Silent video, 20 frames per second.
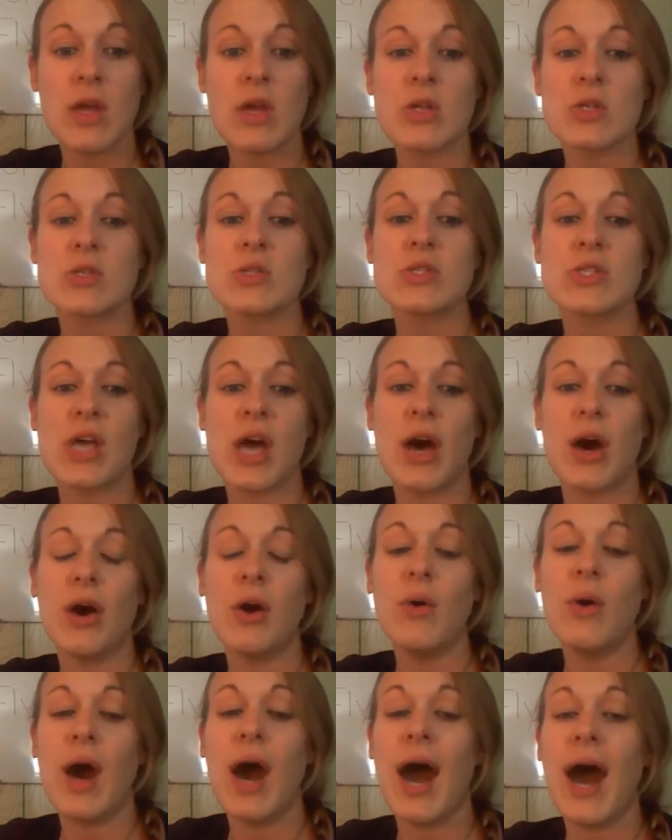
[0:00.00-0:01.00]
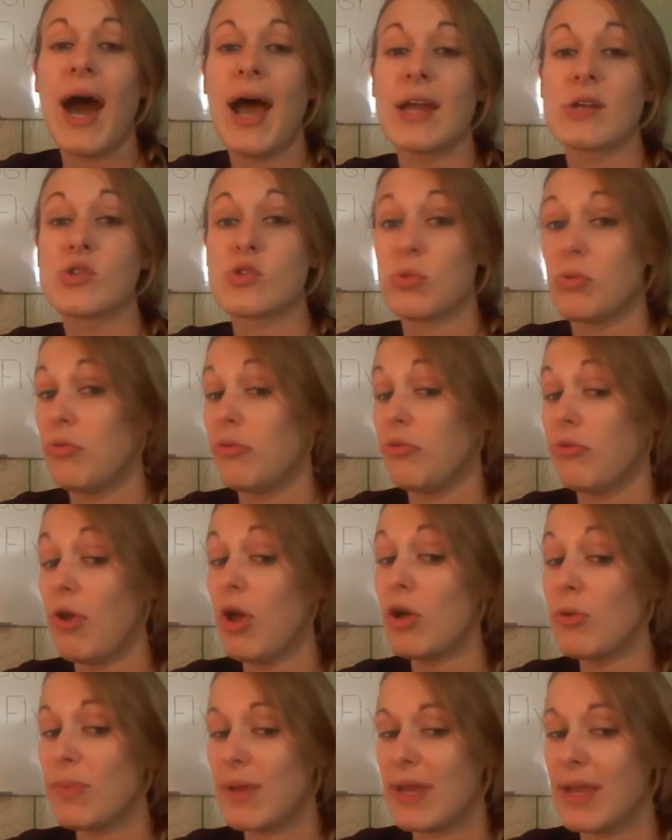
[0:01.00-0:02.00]
So
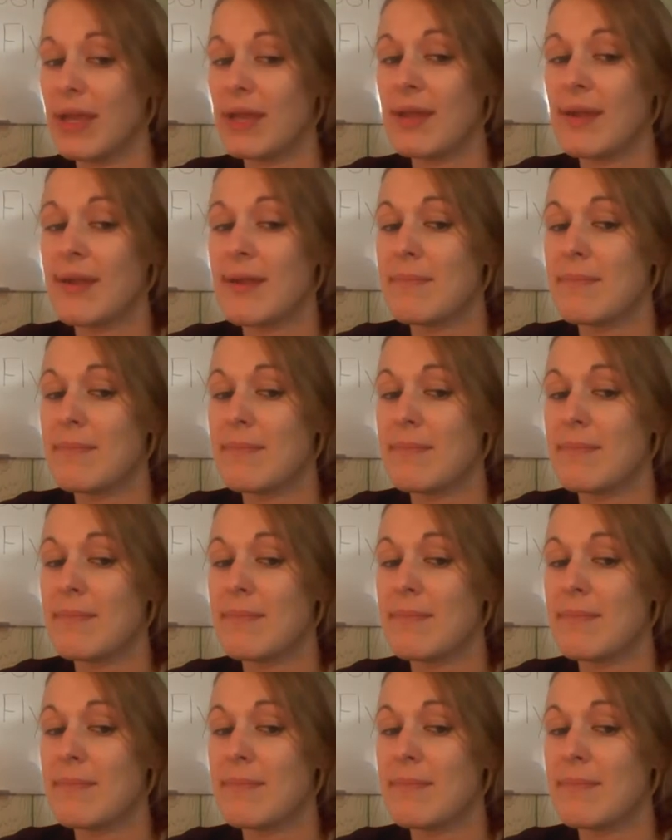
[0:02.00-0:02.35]
hydrophobic